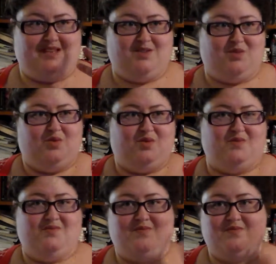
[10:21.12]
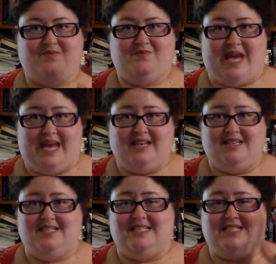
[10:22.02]
saw the
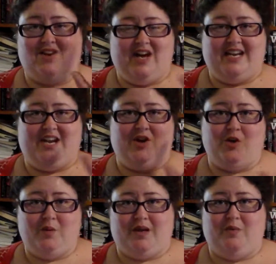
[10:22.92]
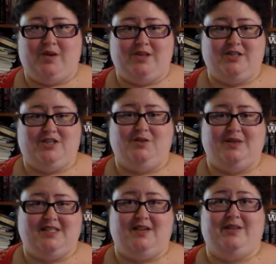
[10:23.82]
end in sight and he knew what he wanted to
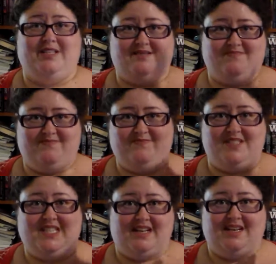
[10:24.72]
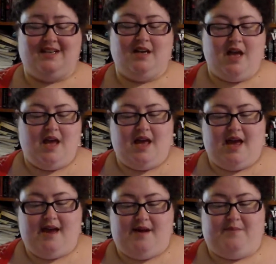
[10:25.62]
do, and so he just did it.
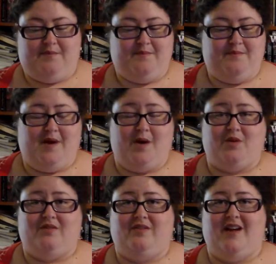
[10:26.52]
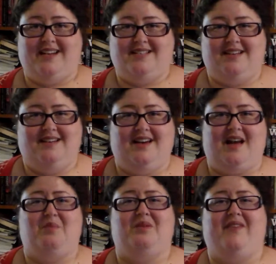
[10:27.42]
I would have liked
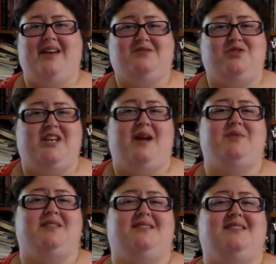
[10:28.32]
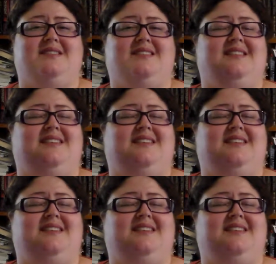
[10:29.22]
a couple of extra chapters